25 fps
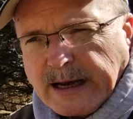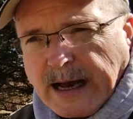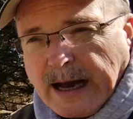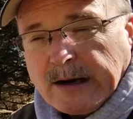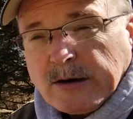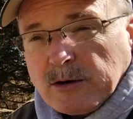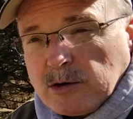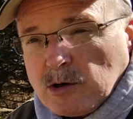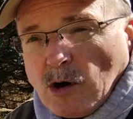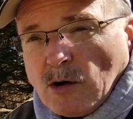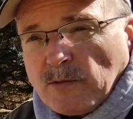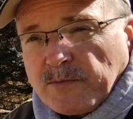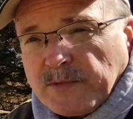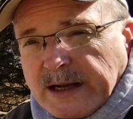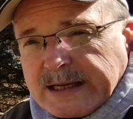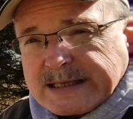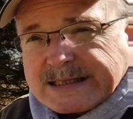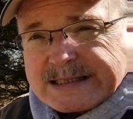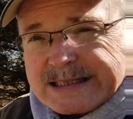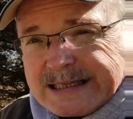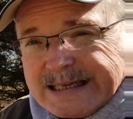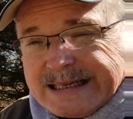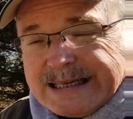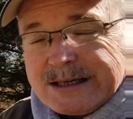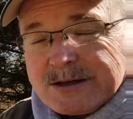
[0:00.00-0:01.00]
I don't know if
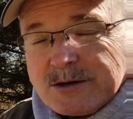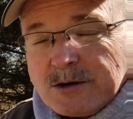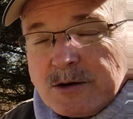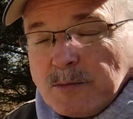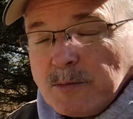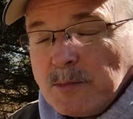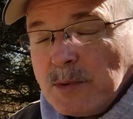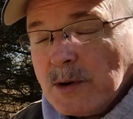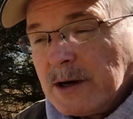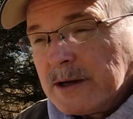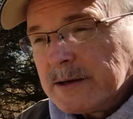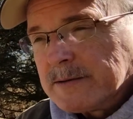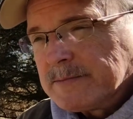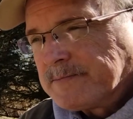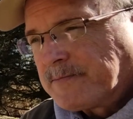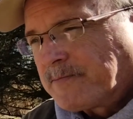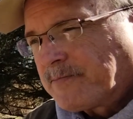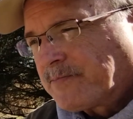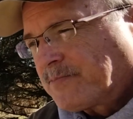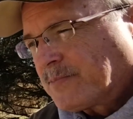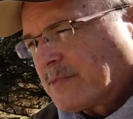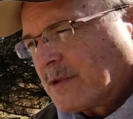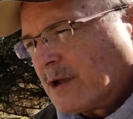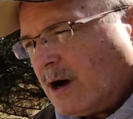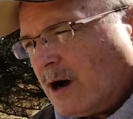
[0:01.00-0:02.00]
that's legal, but
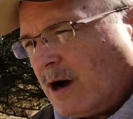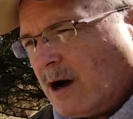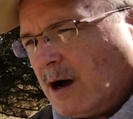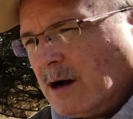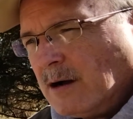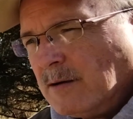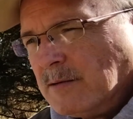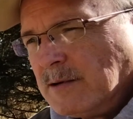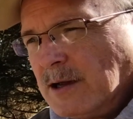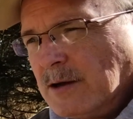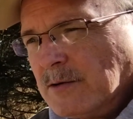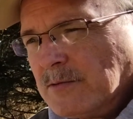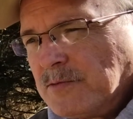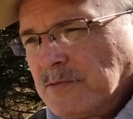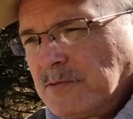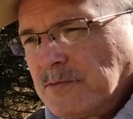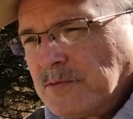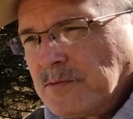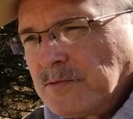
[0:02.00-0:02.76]
if